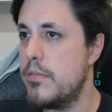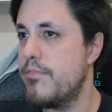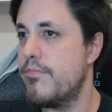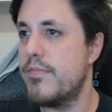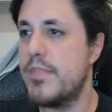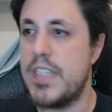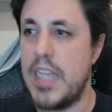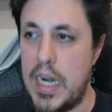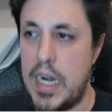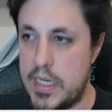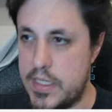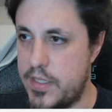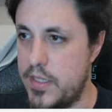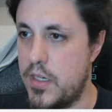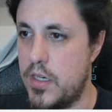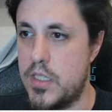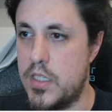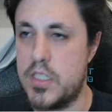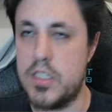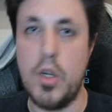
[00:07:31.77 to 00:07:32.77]

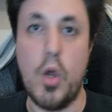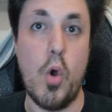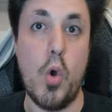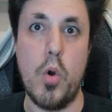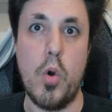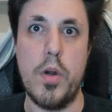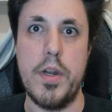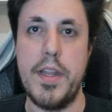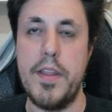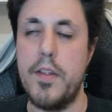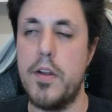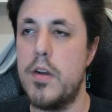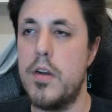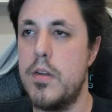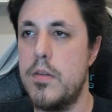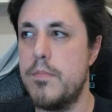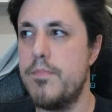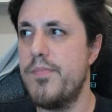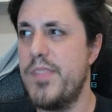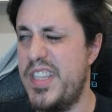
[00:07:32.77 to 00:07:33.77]
characters or leader,
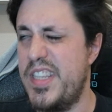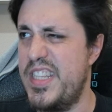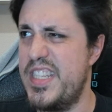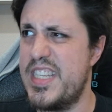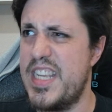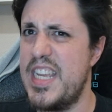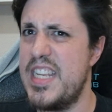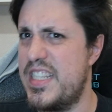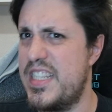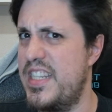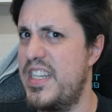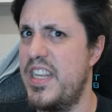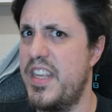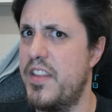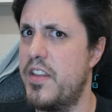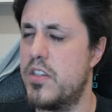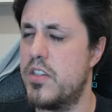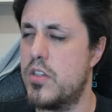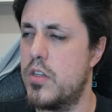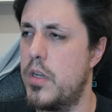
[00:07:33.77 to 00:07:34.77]
in this case
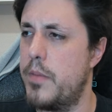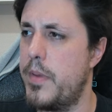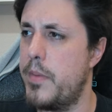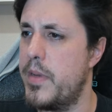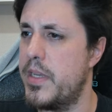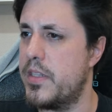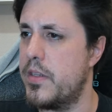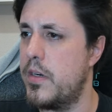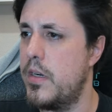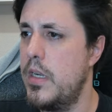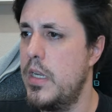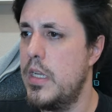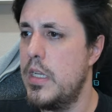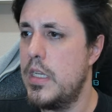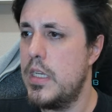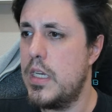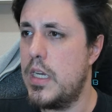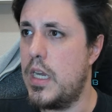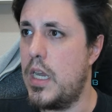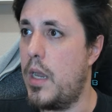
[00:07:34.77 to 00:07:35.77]
leader is gonna be better,
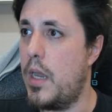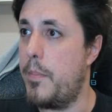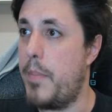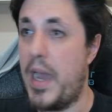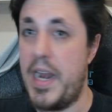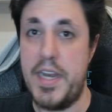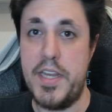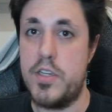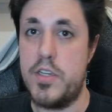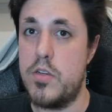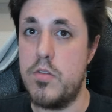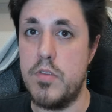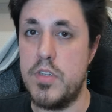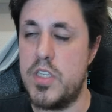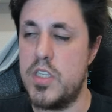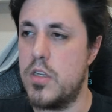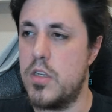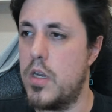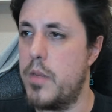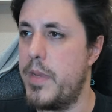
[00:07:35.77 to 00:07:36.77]
Banish,
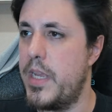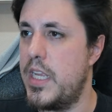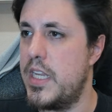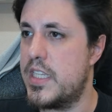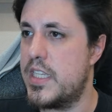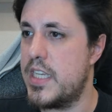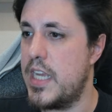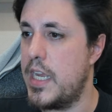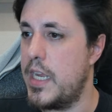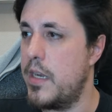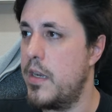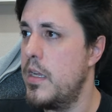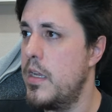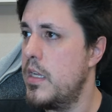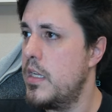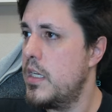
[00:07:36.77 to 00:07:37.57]
which is gonna be insane.